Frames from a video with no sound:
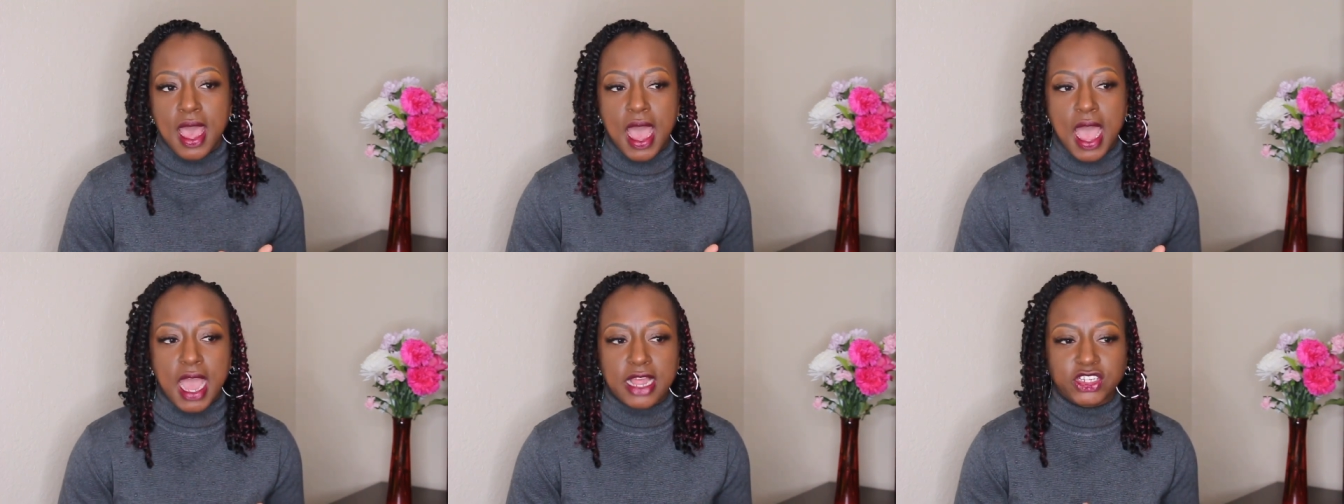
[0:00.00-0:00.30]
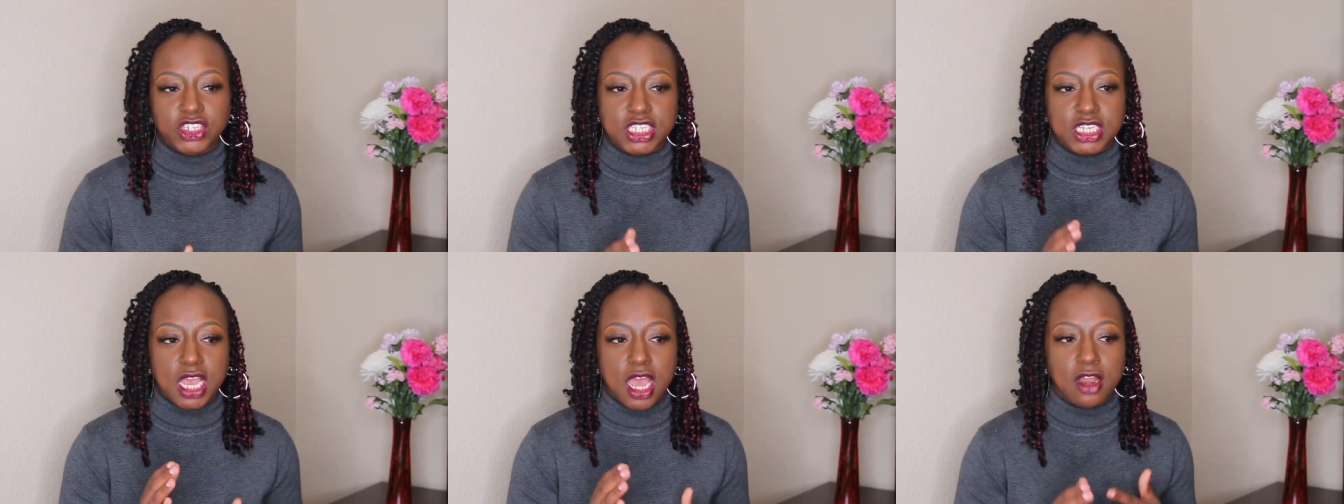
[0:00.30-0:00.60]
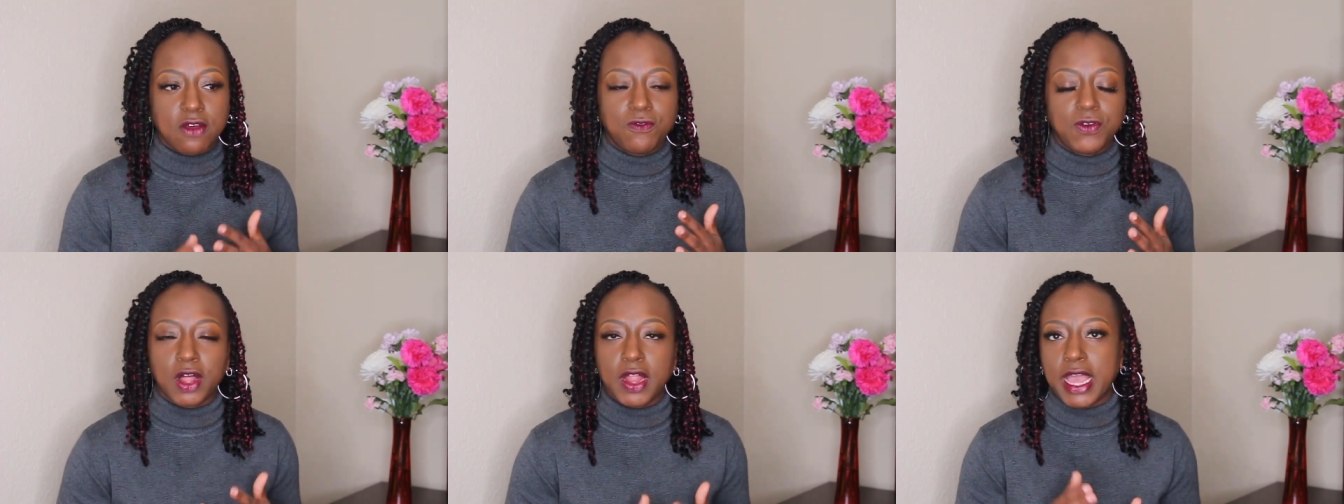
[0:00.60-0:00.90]
I just
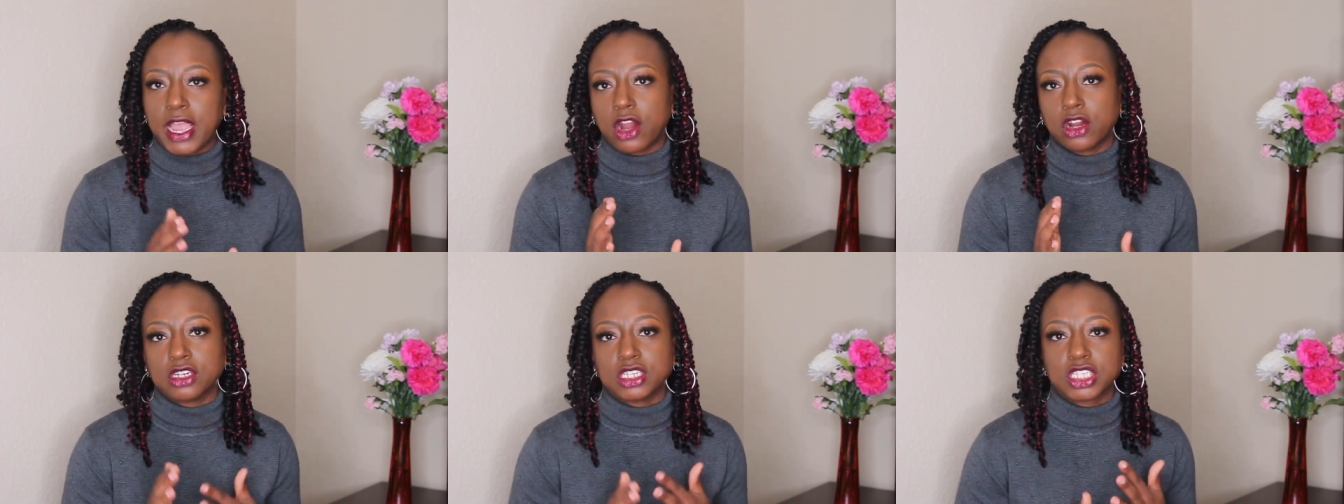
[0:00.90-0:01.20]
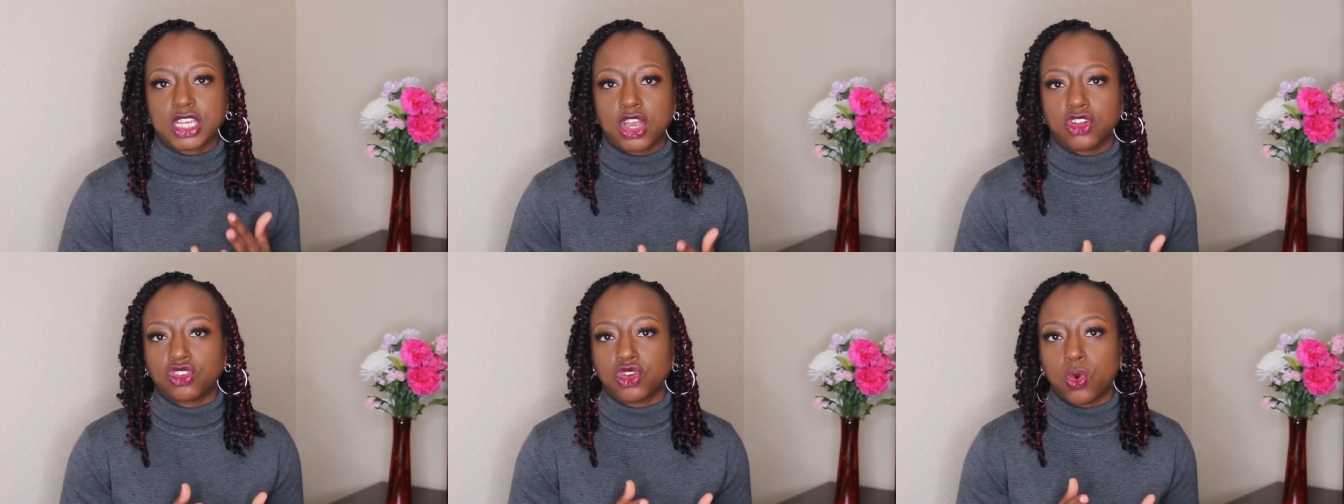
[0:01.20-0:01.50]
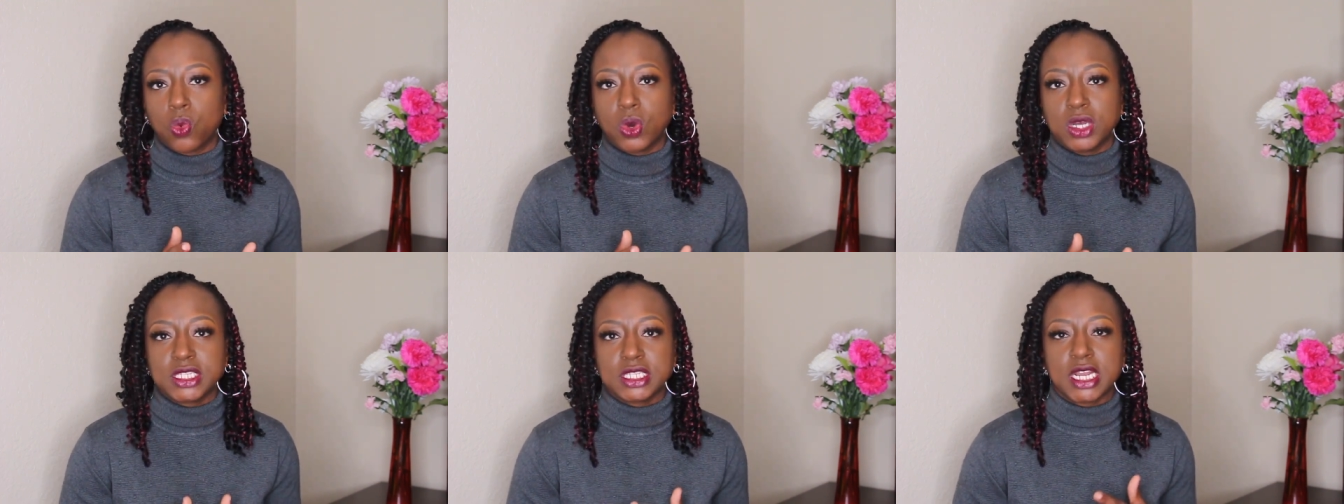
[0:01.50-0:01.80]
kind of felt like her
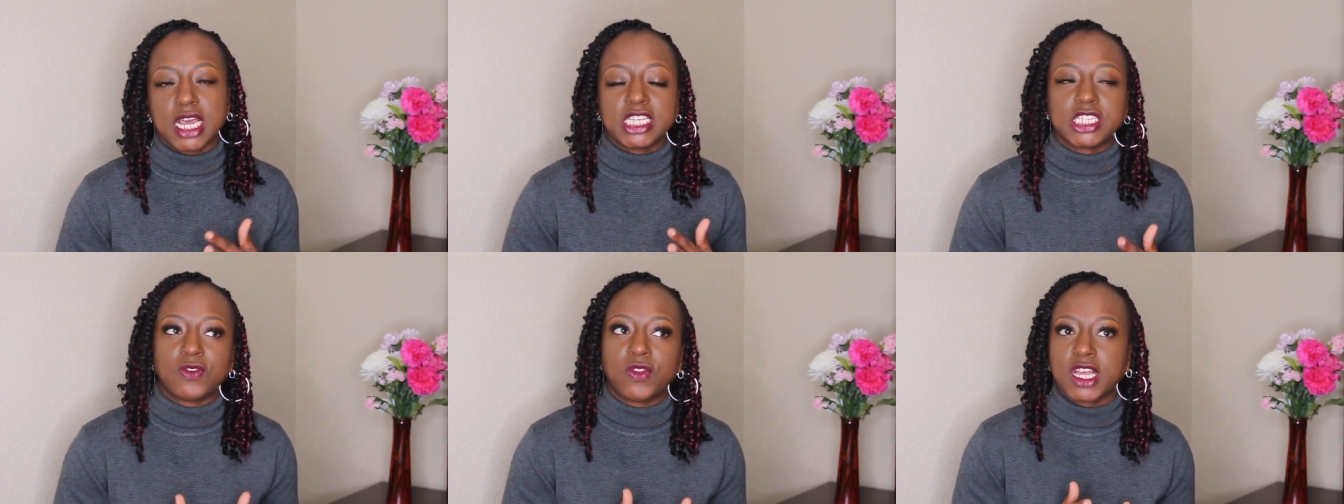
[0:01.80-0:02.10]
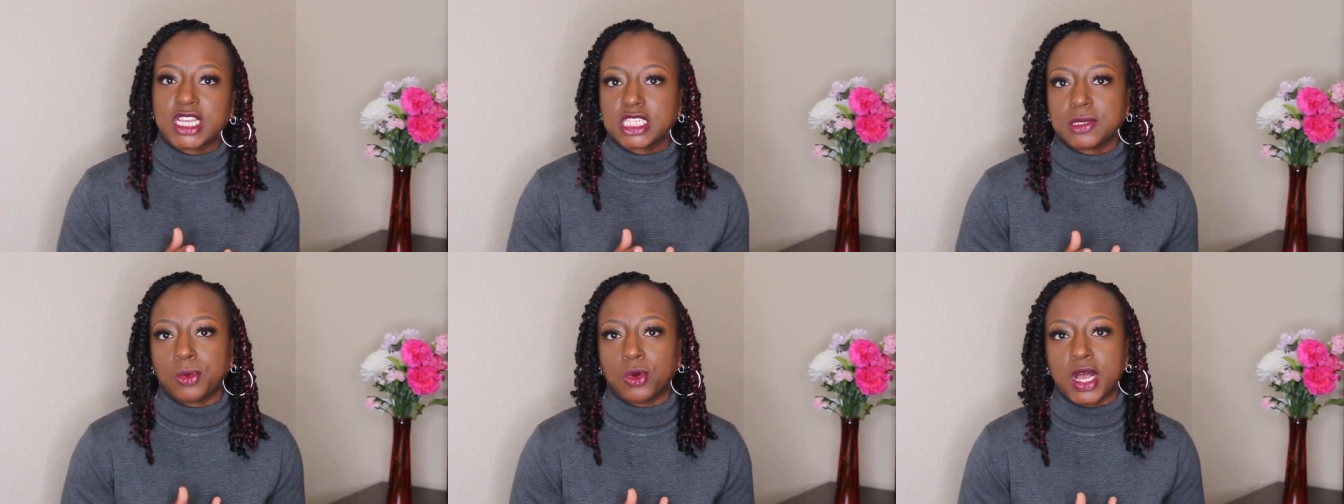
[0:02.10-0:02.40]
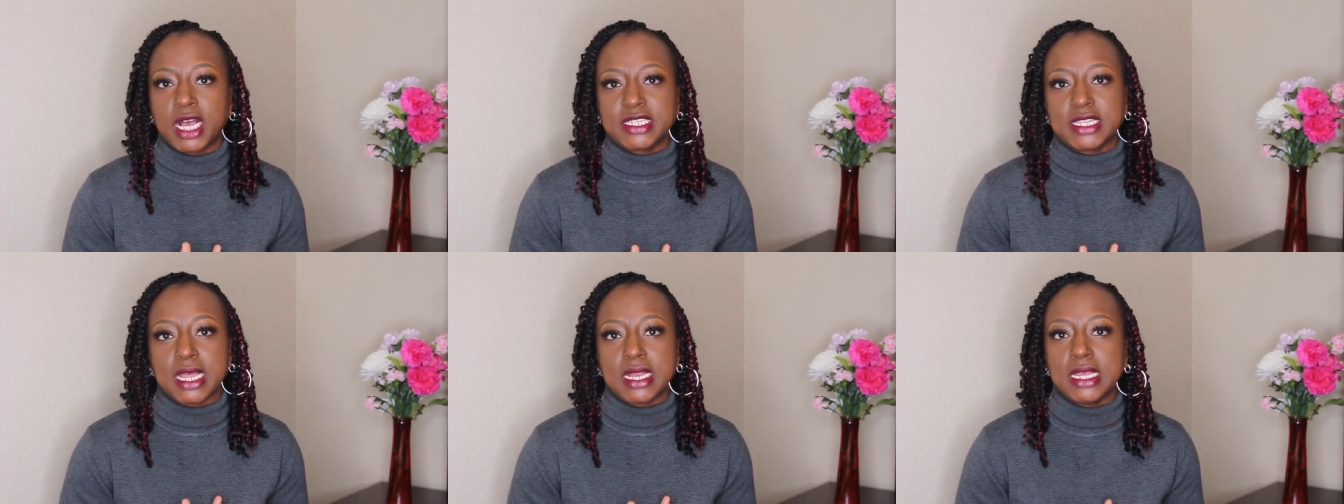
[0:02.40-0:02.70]
schedule wasn't as flexible
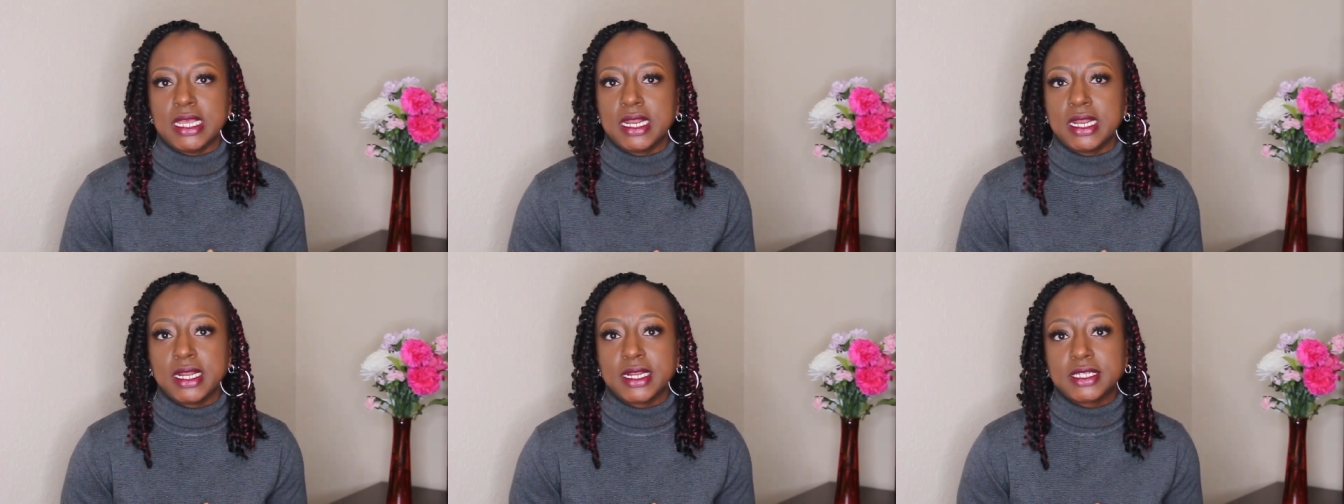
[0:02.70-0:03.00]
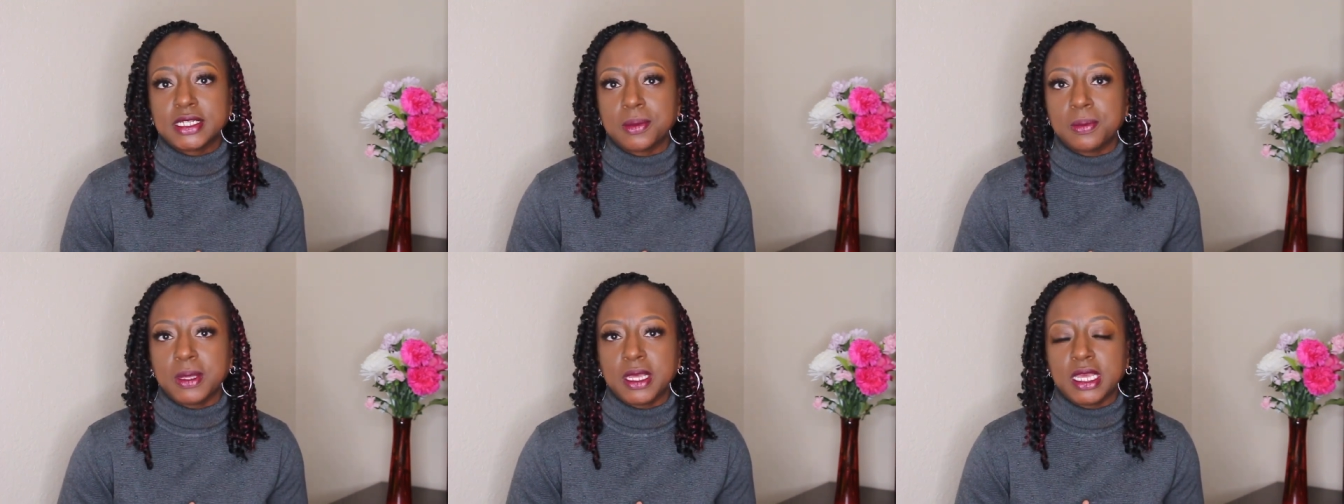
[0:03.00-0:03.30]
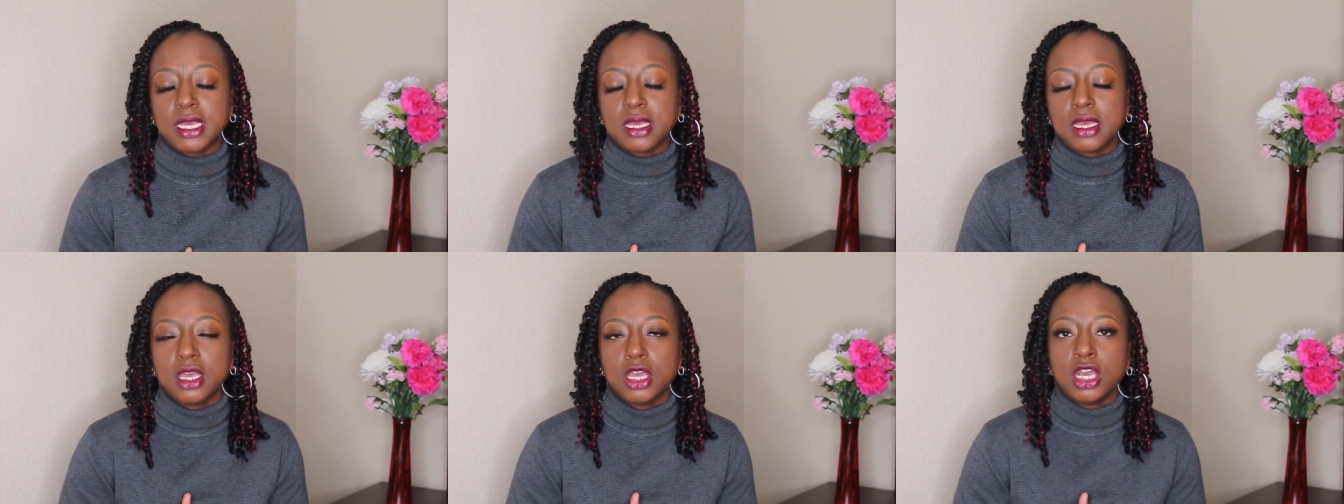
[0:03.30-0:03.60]
as I needed it to
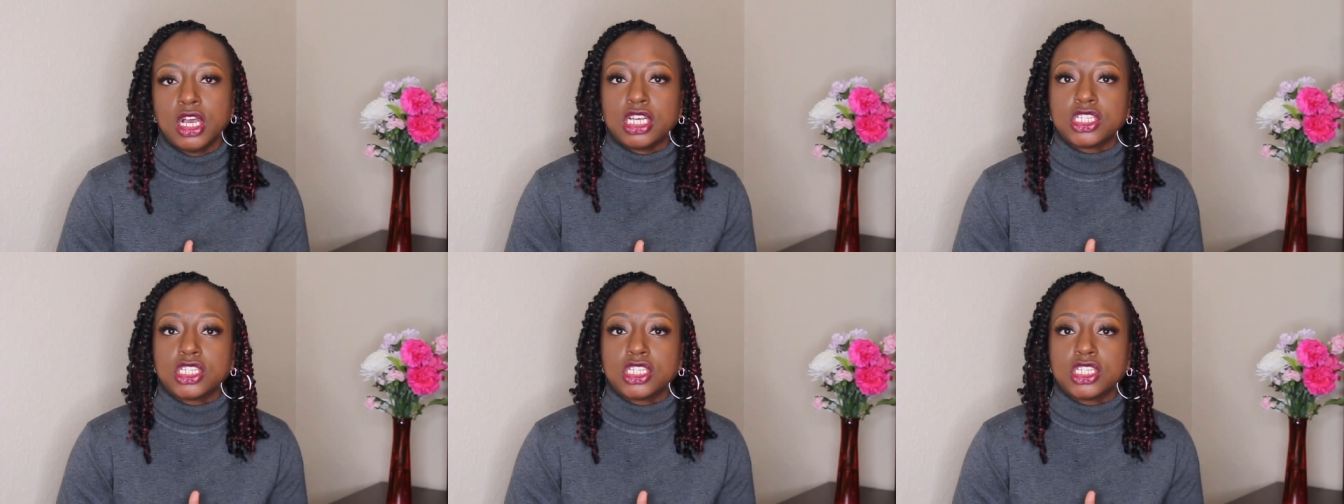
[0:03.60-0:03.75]
be.